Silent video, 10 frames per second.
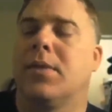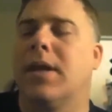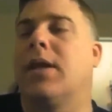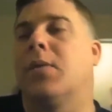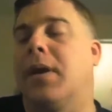
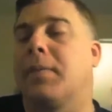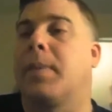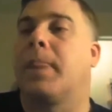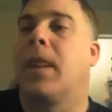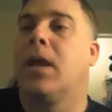But anyway,
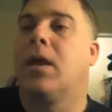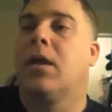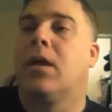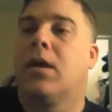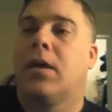
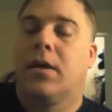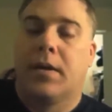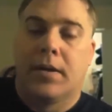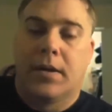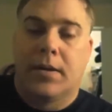
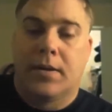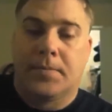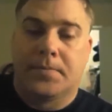I